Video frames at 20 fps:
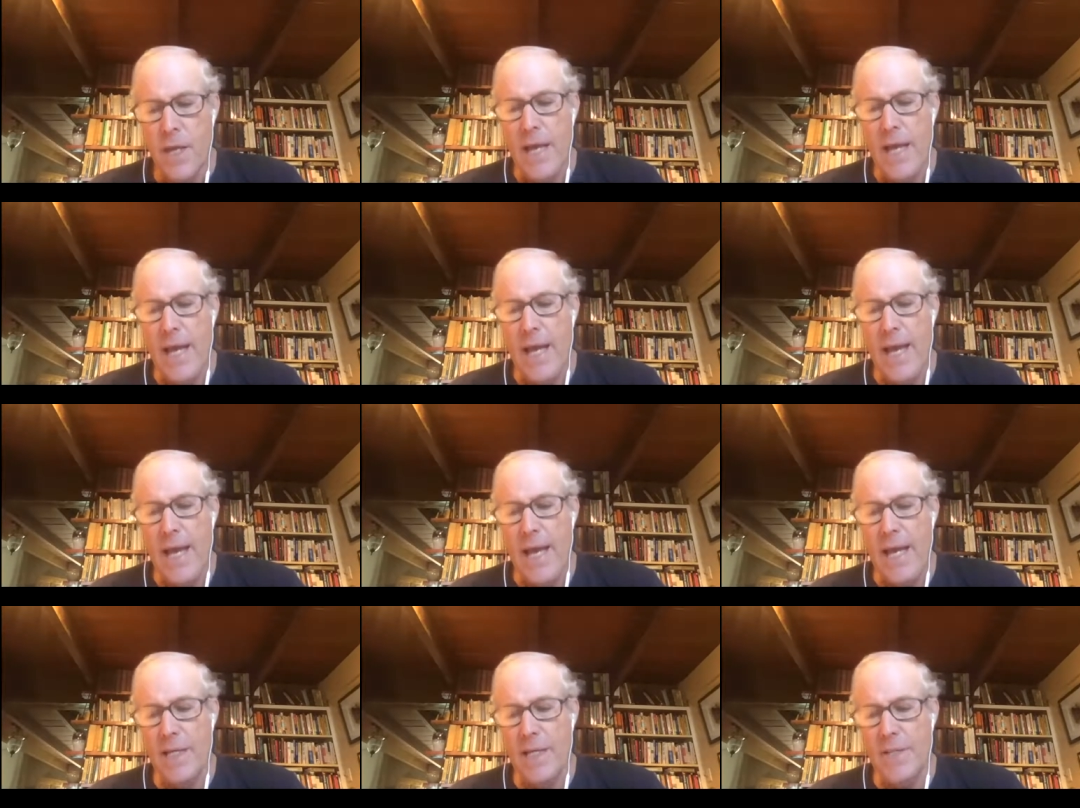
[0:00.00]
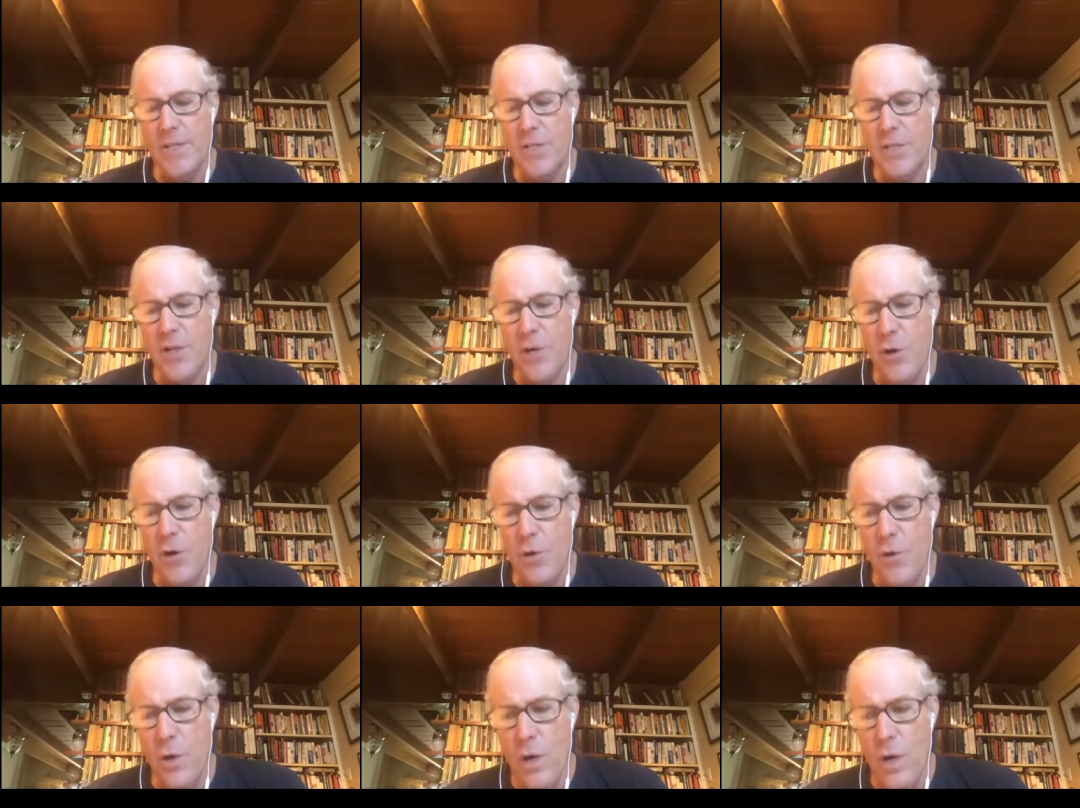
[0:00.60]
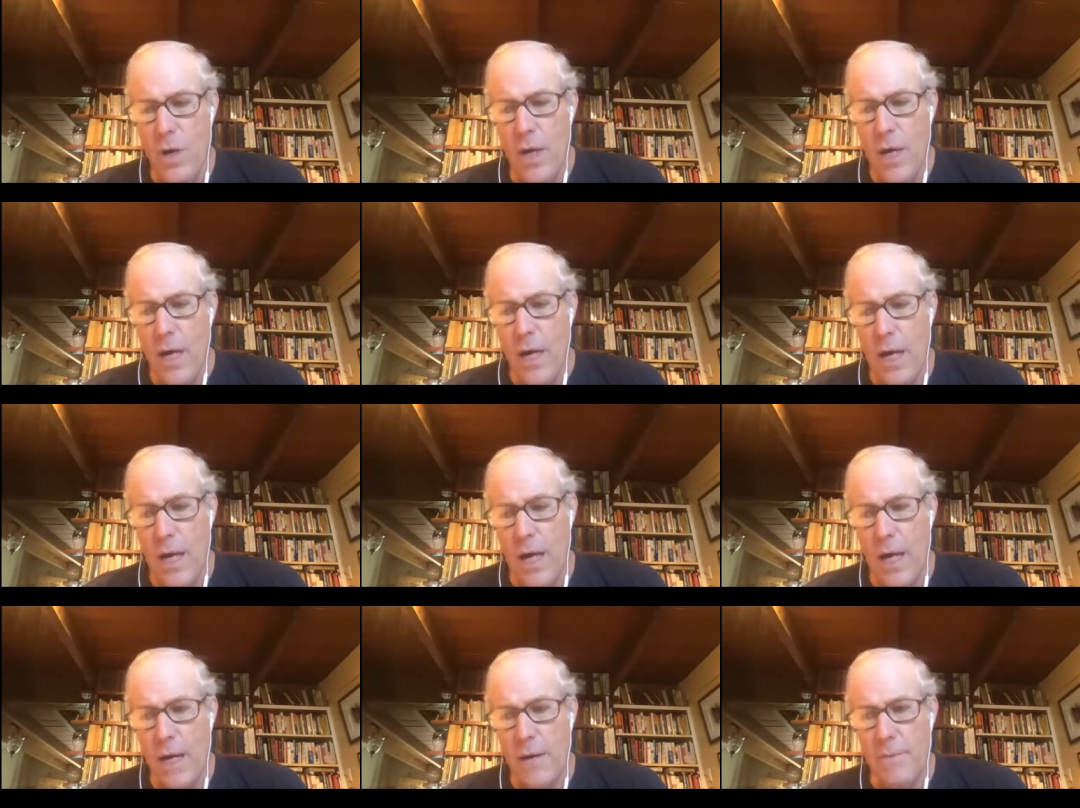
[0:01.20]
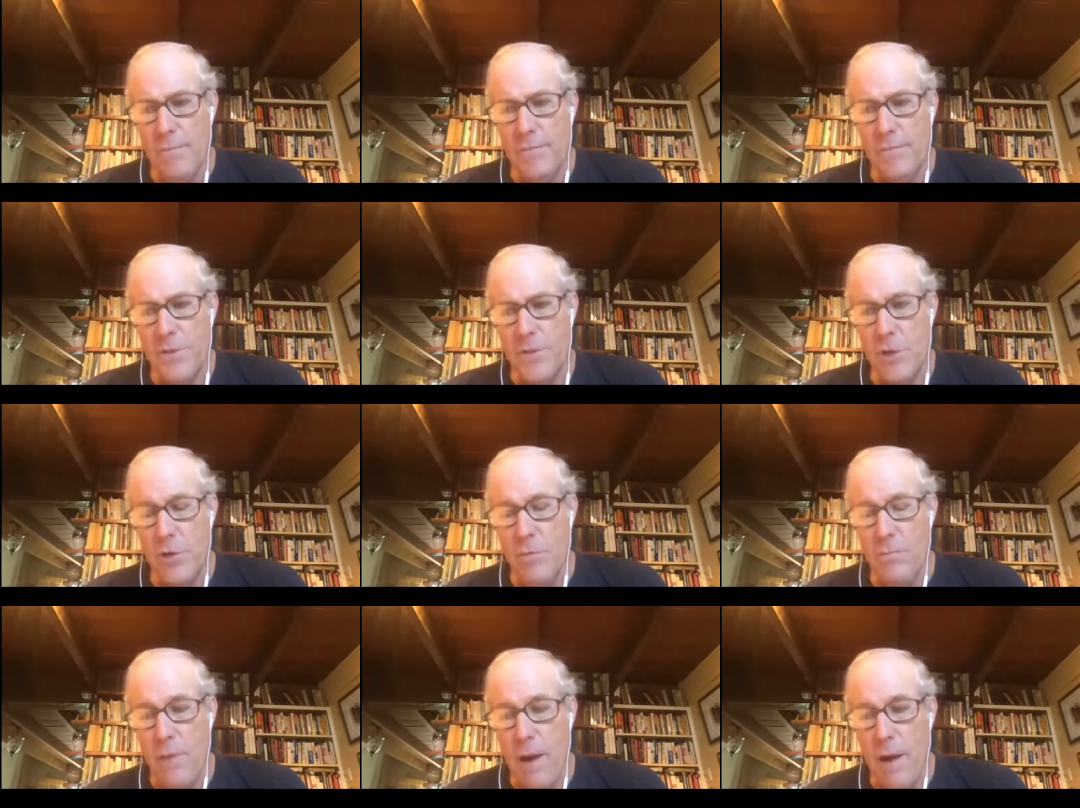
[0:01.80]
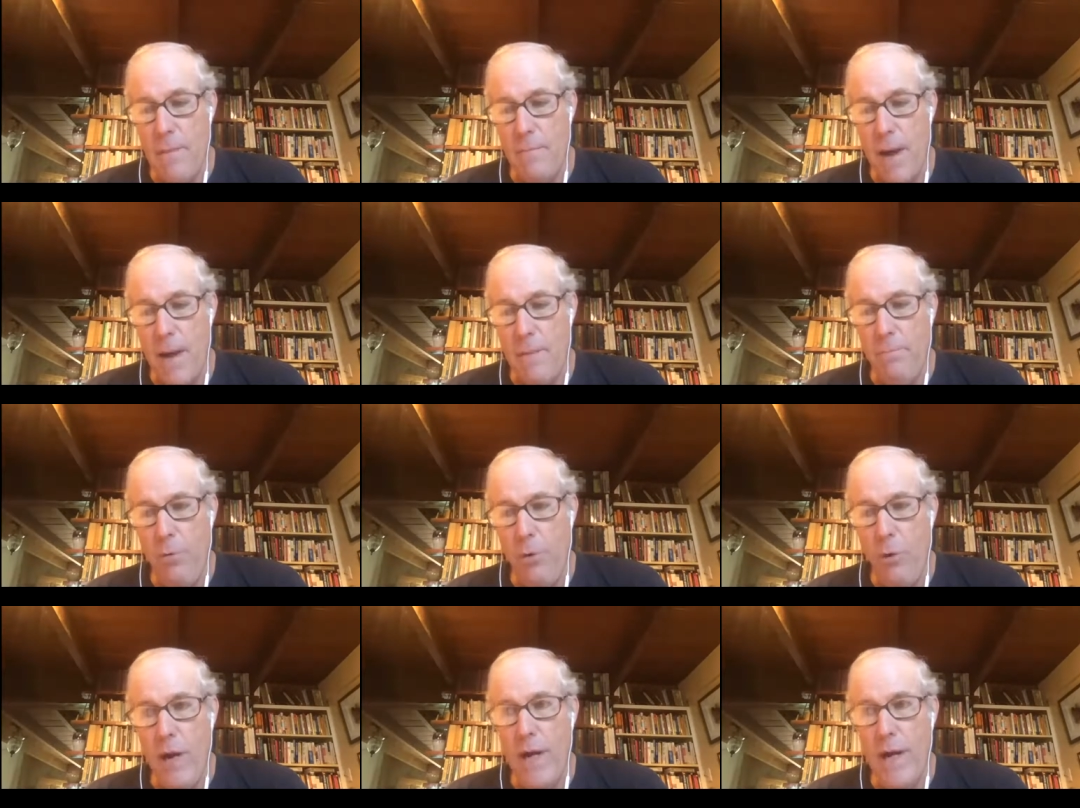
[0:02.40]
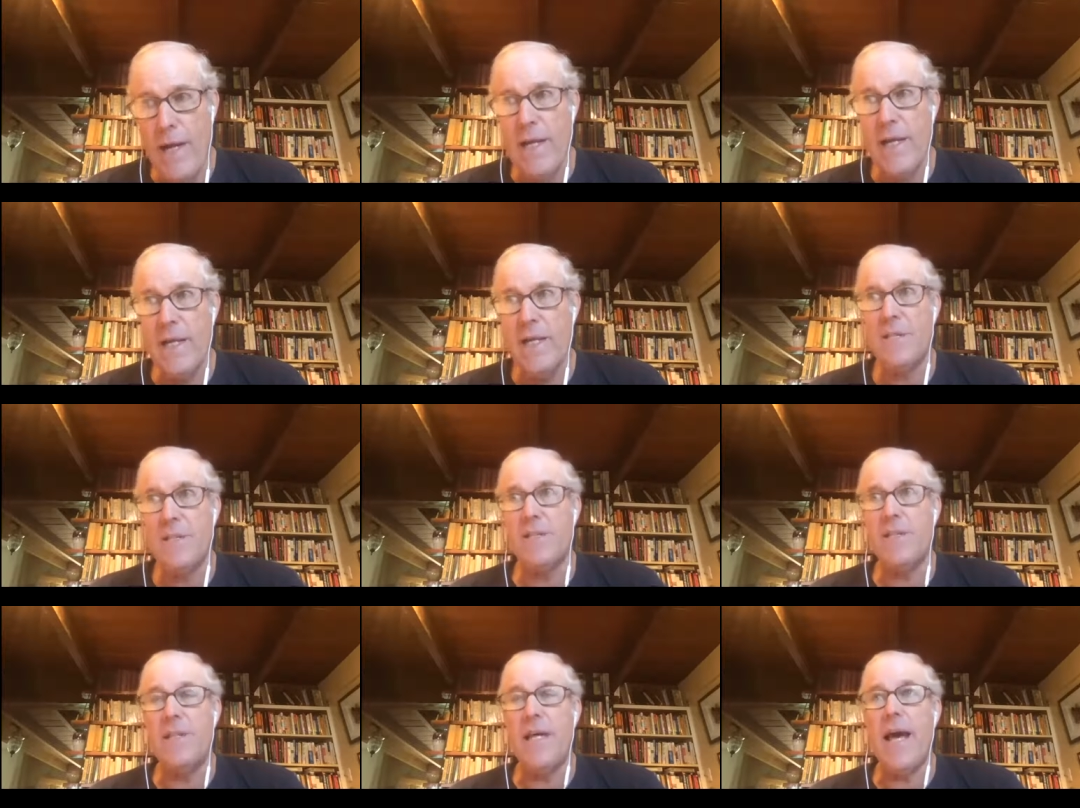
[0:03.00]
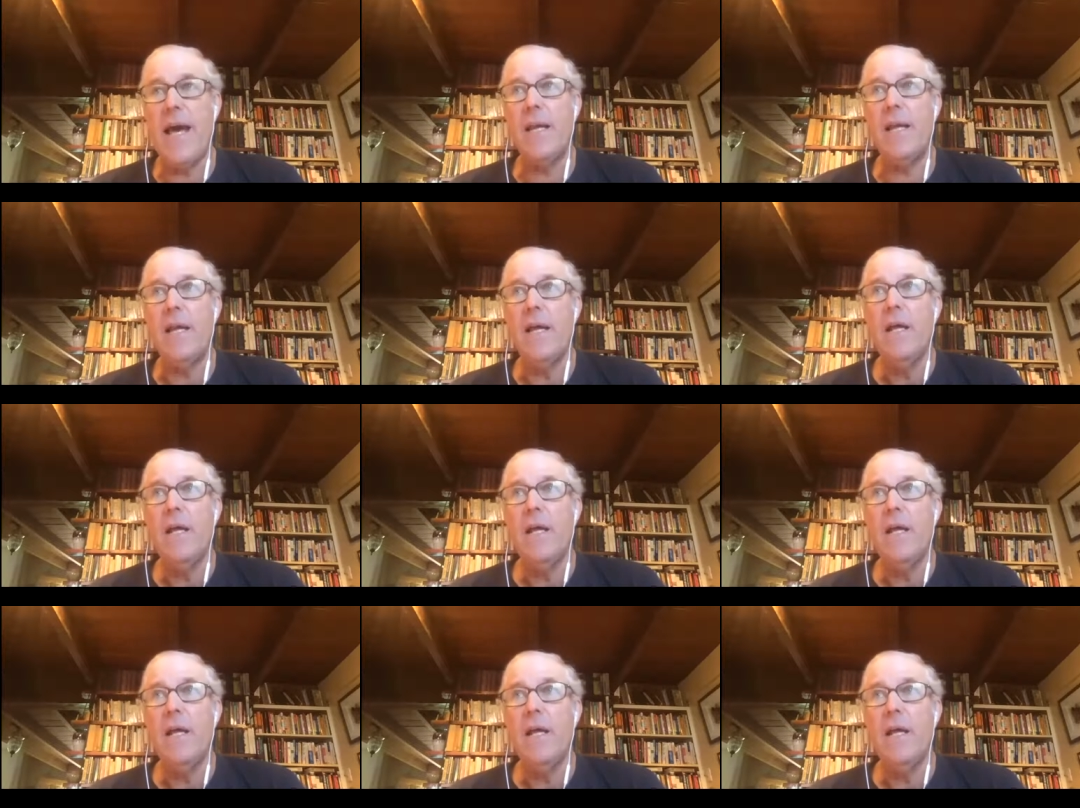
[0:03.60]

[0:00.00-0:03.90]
and so um, so my point is that